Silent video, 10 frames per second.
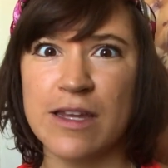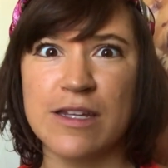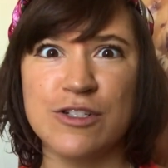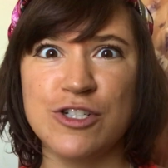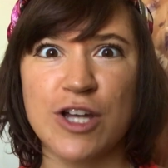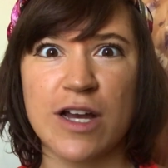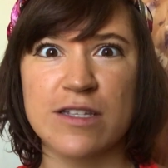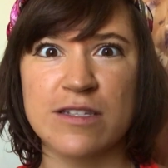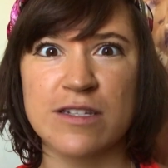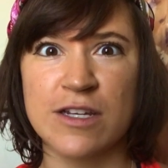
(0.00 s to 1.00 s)
in
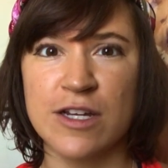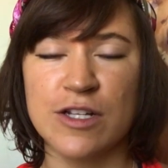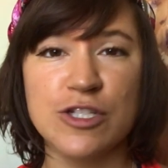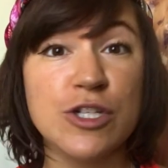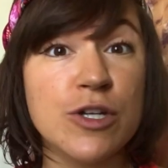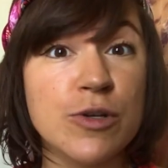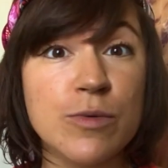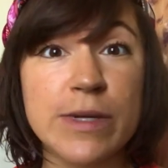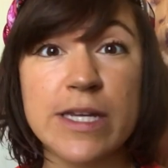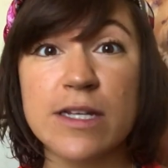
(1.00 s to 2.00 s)
just two
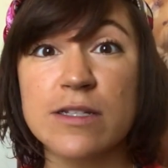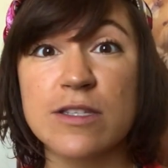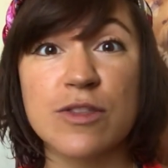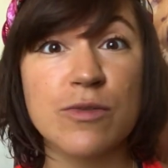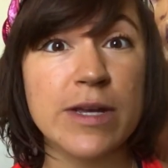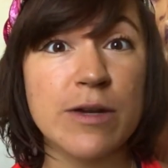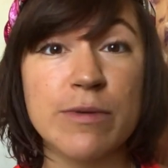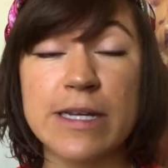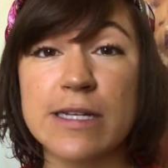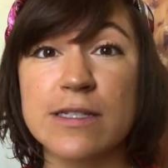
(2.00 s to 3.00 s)
weeks, three
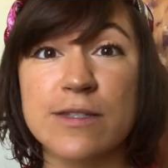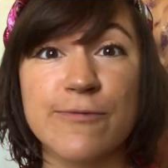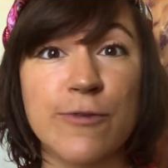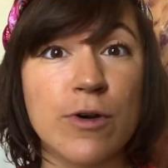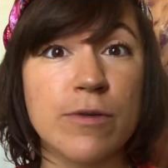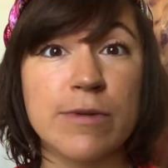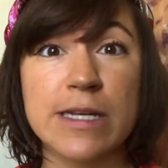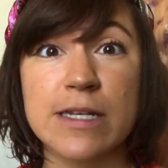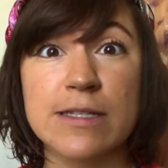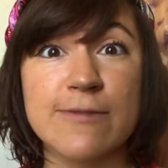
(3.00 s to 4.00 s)
weeks, four
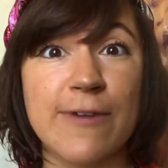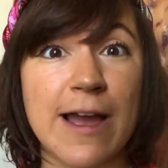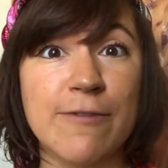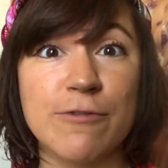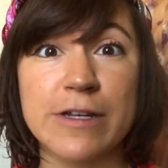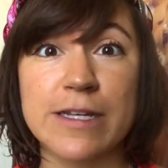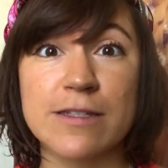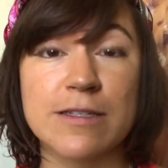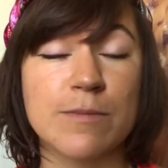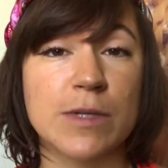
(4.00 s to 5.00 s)
weeks, five
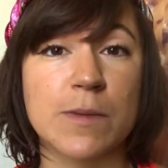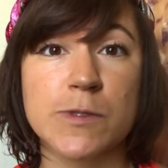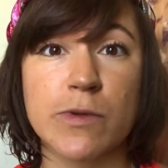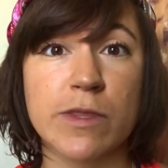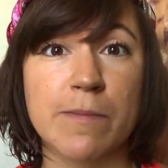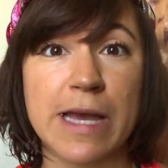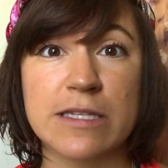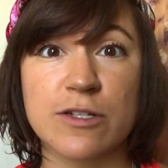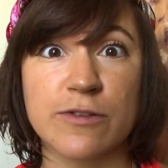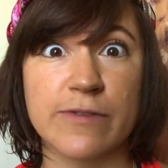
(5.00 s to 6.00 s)
weeks, sometimes with the
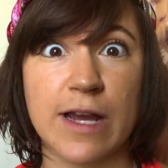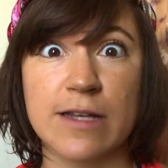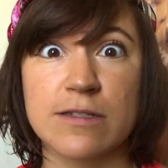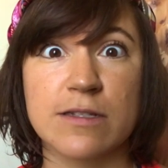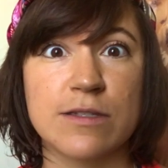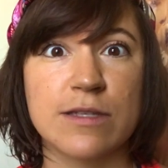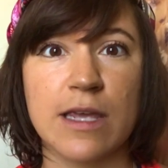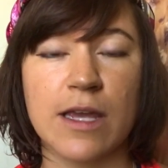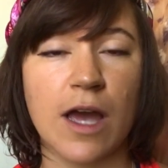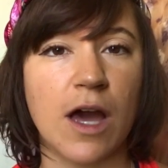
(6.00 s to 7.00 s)
master fast, it's
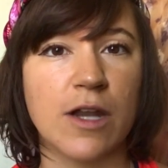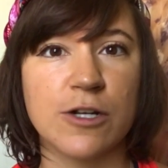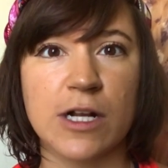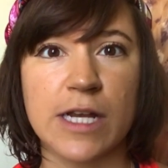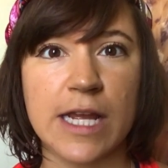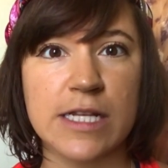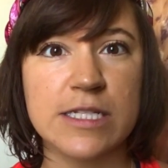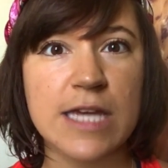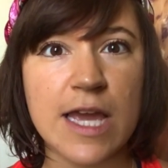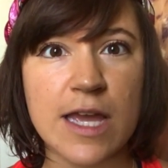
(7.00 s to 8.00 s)
like 108
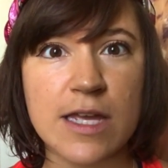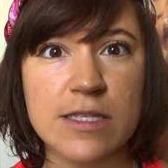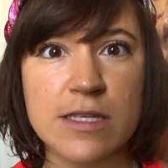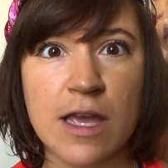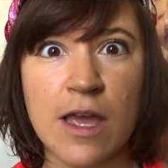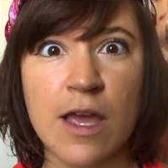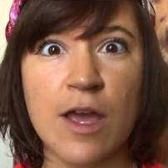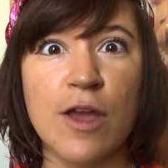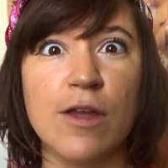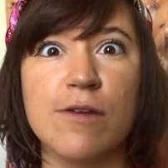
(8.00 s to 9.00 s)
days.
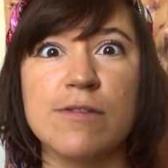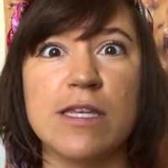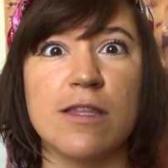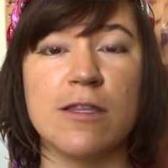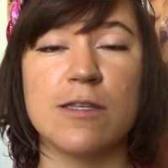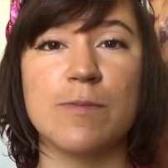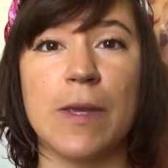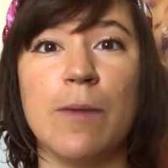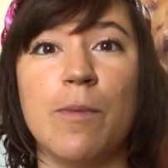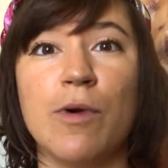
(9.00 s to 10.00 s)
You've seen these
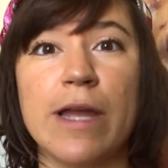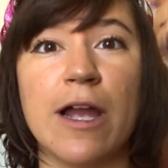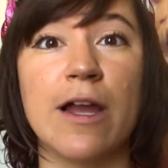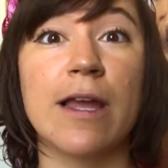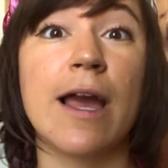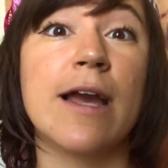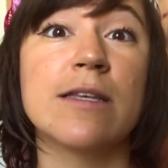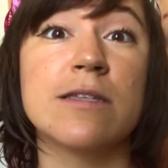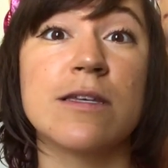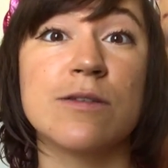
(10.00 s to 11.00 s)
people carrying
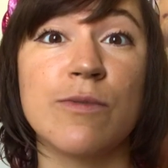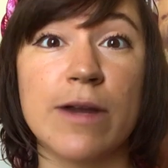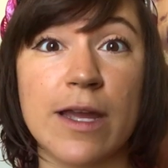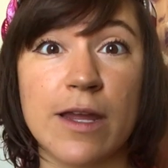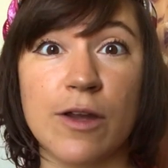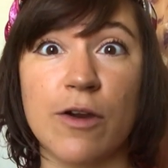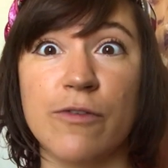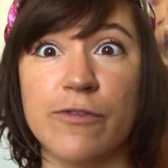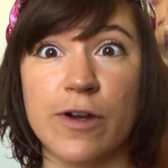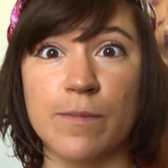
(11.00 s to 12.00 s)
excess weight go
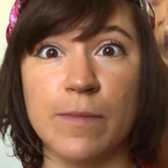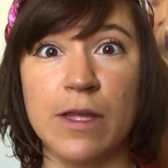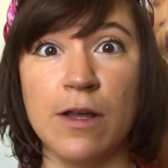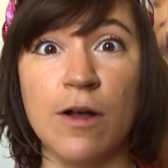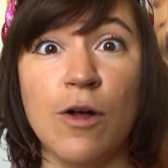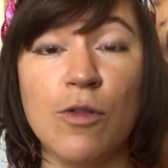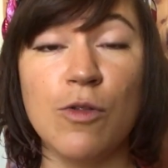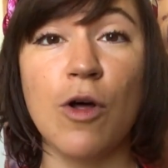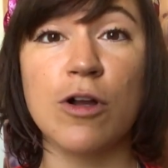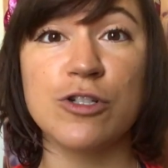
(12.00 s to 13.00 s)
from
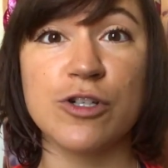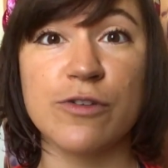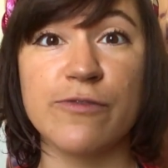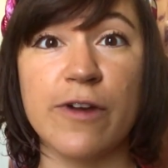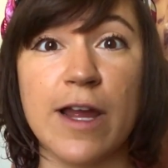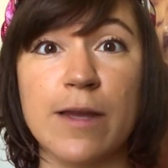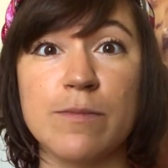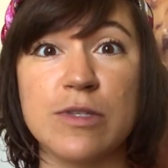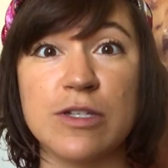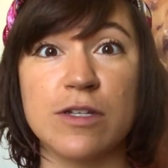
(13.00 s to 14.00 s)
larger
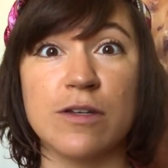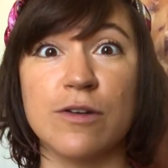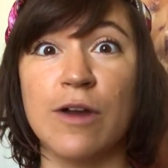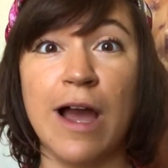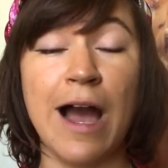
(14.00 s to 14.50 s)
frames to